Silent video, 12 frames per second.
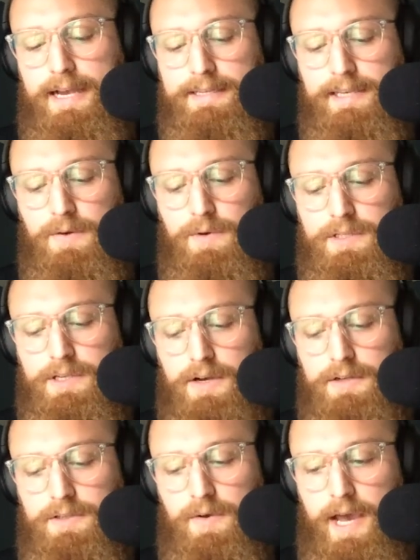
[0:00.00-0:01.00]
last thing I wanted to
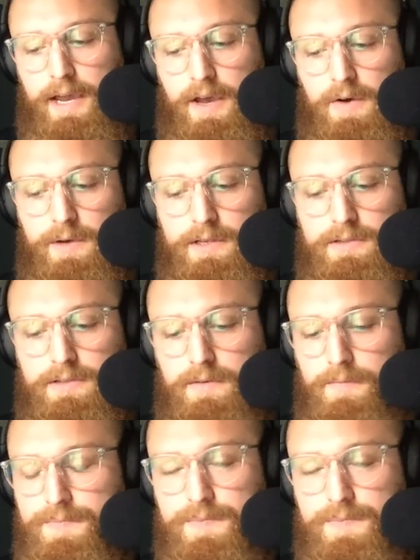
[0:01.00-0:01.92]
also echo was,